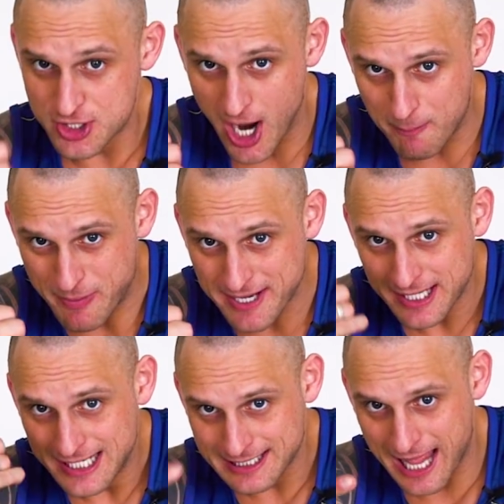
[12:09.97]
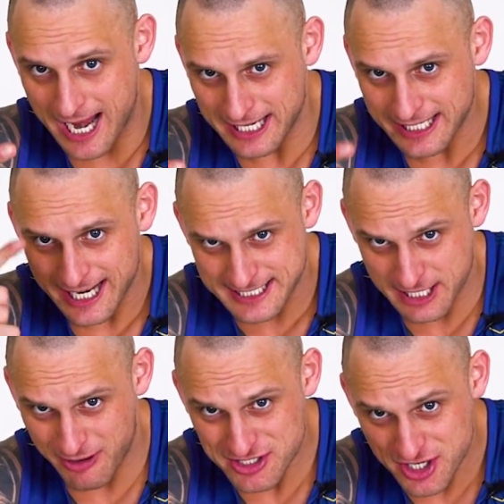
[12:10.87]
Jumping, landing,
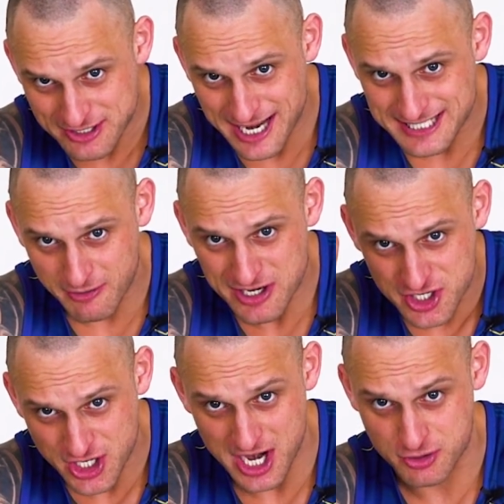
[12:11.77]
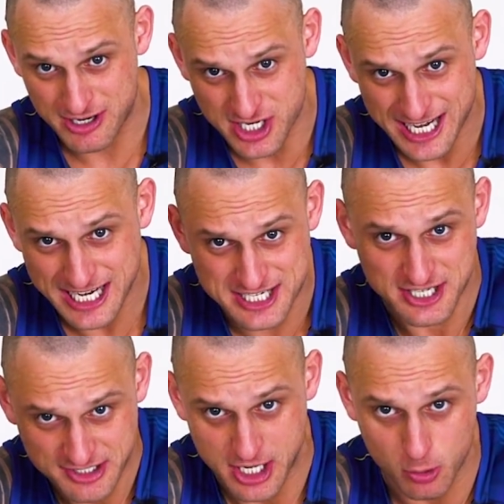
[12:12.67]
acceleration, deceleration, change direction, it is
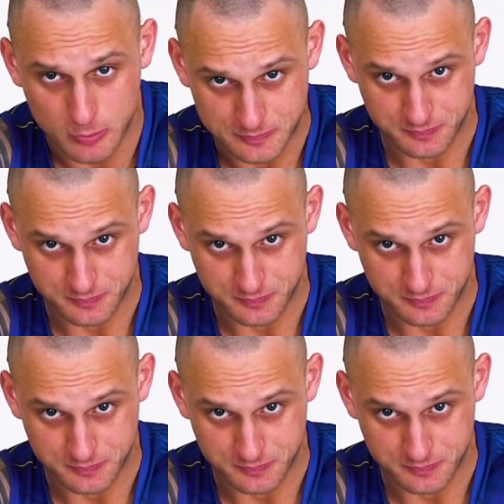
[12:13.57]
a skill.